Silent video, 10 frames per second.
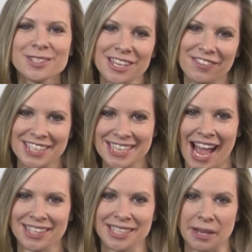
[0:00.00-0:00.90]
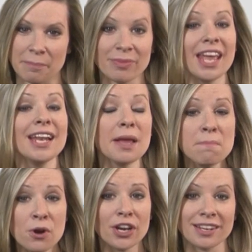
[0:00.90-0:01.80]
T V Tech Tip. In
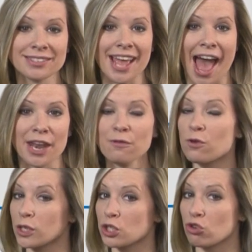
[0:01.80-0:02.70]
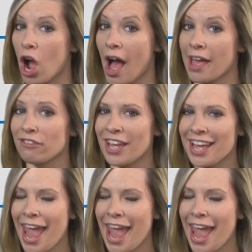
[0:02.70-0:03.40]
inputting data for a drive,